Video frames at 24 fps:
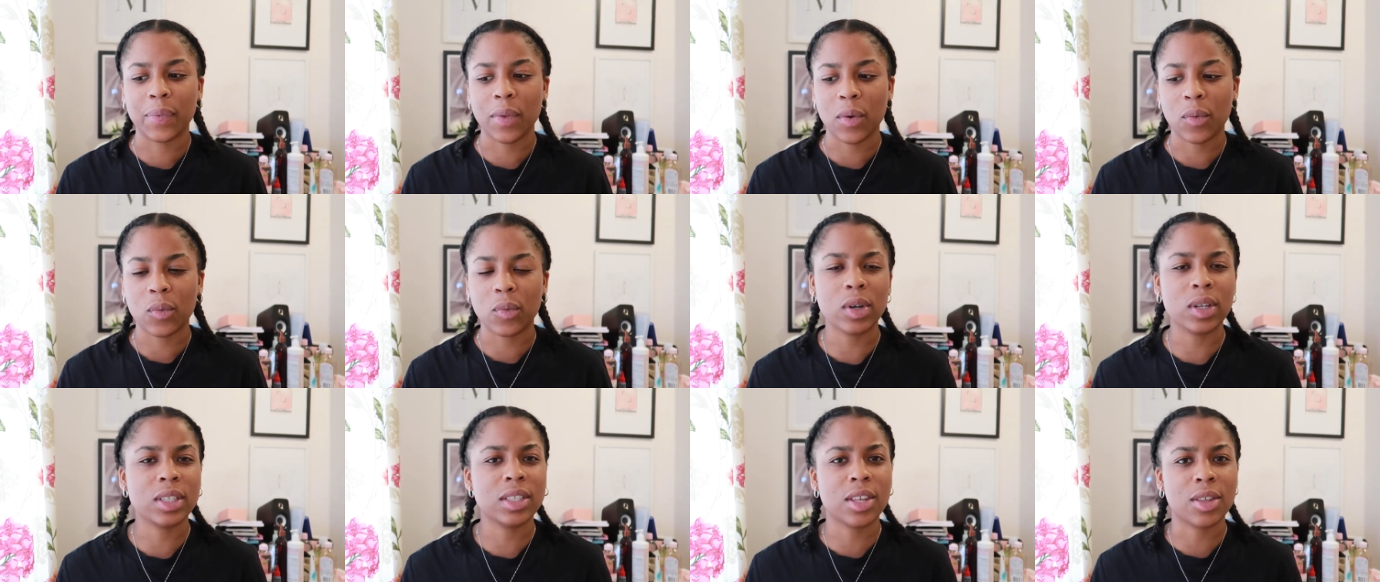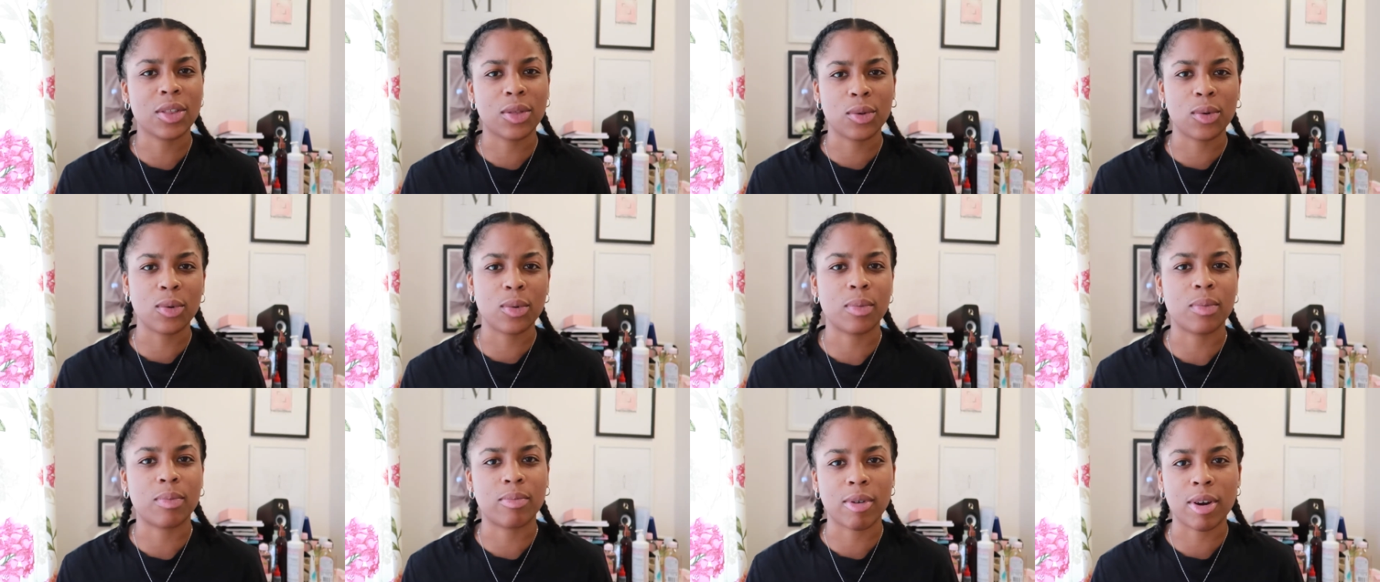What's the
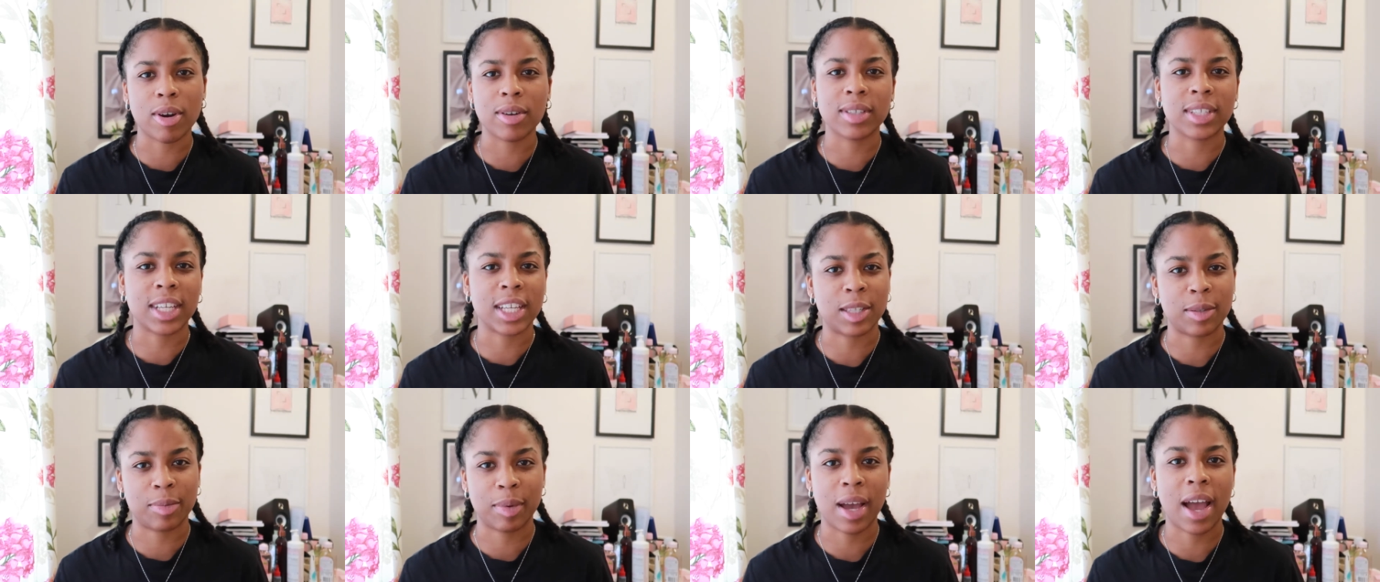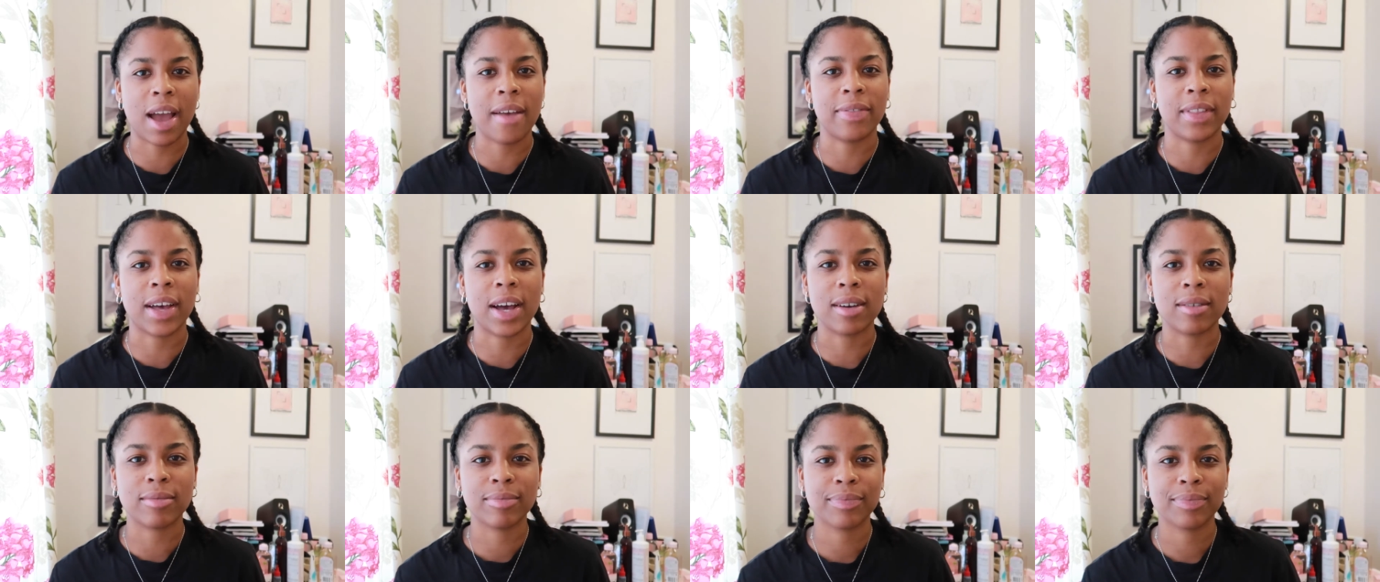thought process behind
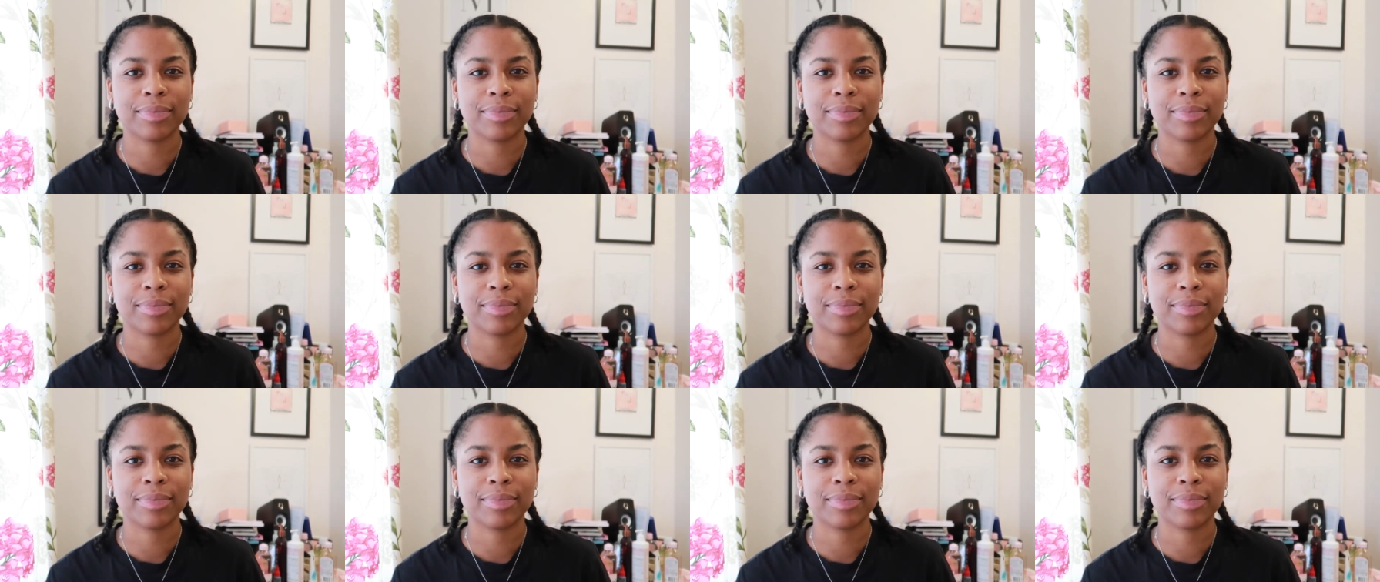that?